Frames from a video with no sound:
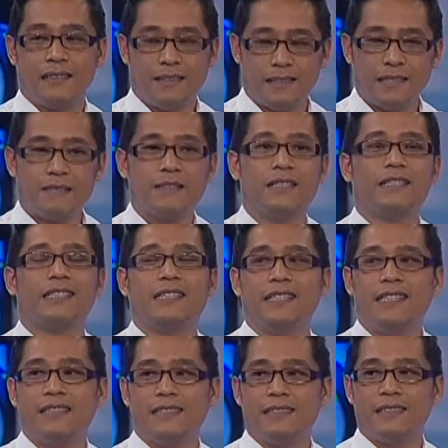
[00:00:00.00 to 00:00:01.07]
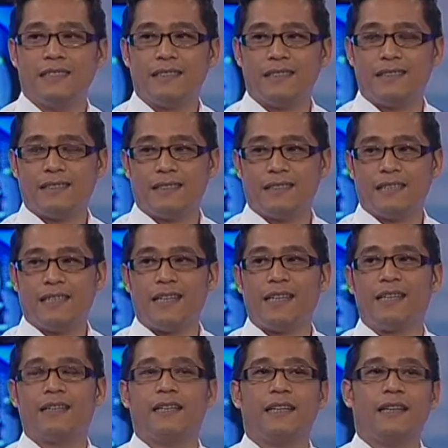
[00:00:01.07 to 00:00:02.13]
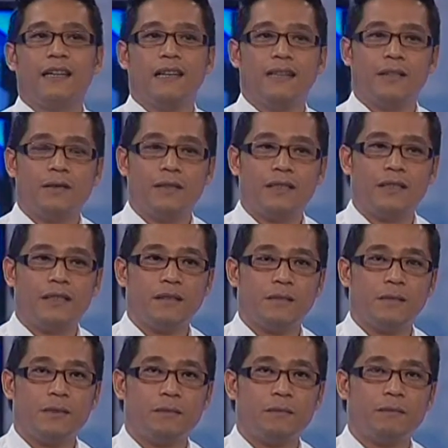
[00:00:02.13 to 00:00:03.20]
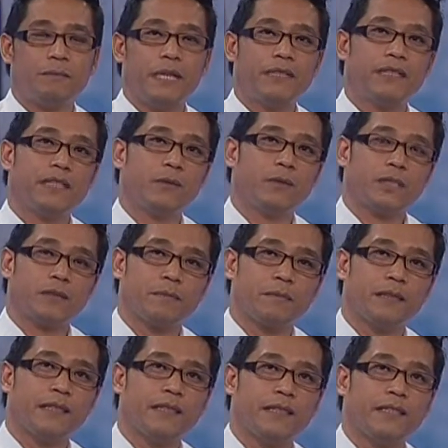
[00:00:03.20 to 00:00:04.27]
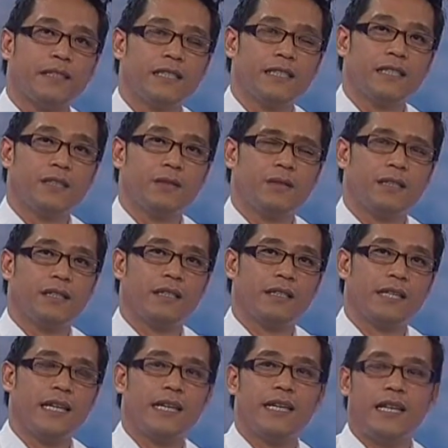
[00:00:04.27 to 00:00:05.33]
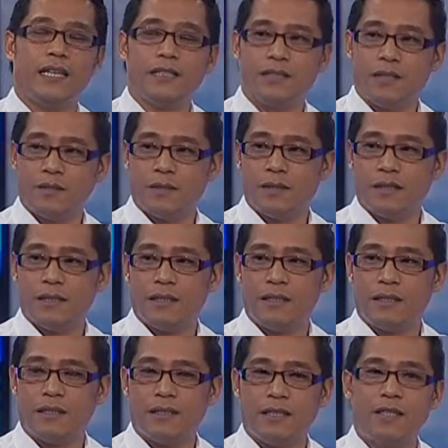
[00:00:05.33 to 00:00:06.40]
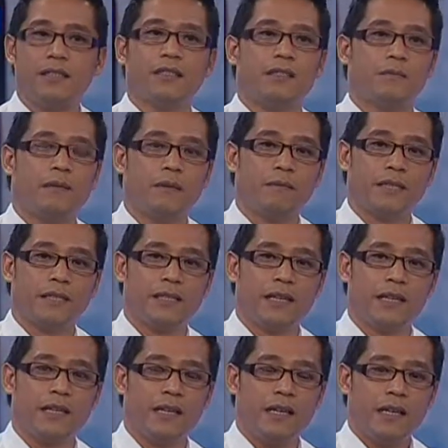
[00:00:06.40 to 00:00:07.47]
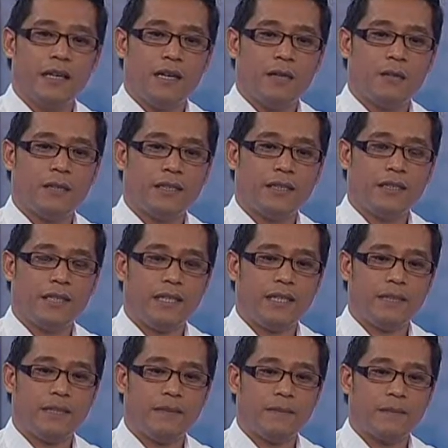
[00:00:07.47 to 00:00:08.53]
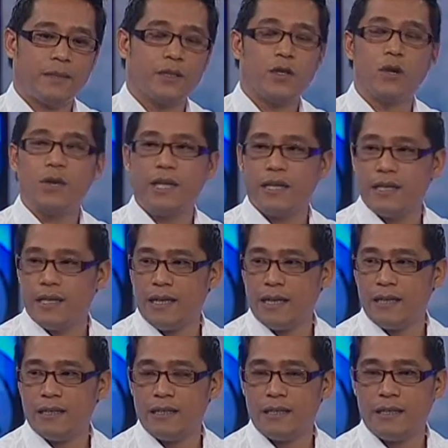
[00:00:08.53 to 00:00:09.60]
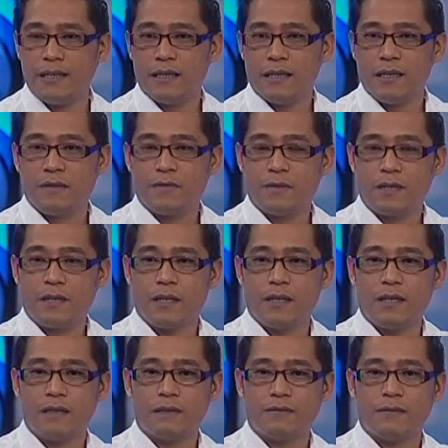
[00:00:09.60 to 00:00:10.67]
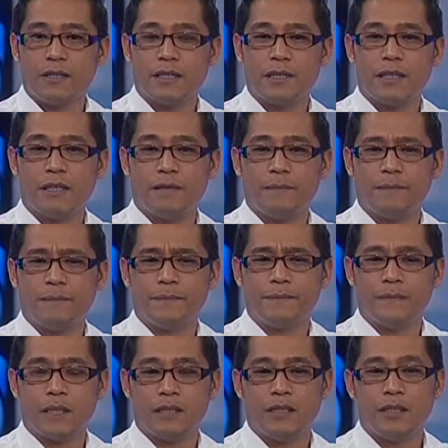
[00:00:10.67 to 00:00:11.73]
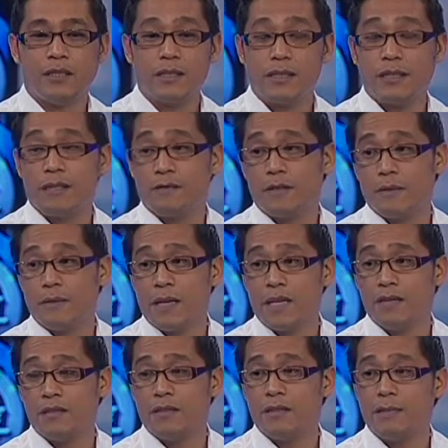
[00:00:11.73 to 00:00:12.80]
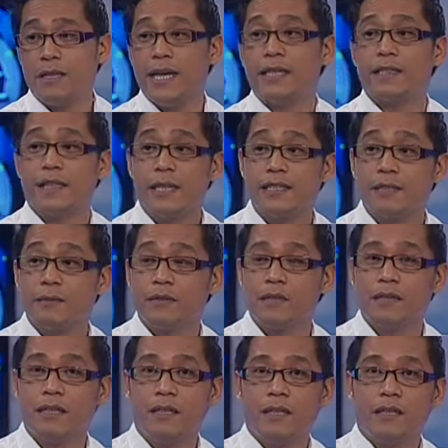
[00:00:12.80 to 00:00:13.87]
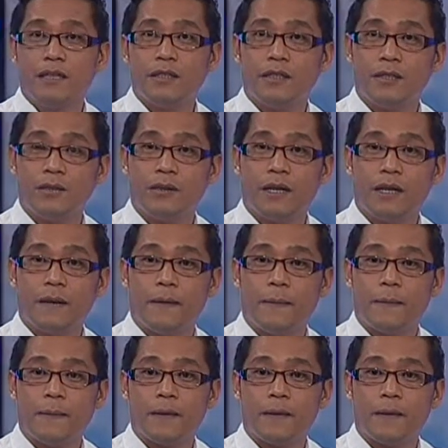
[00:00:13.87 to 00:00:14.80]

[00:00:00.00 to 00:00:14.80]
It definitely is. Yeah. Well, basically what spurred us into getting into digital publishing was the growing need for digital information to be accessible to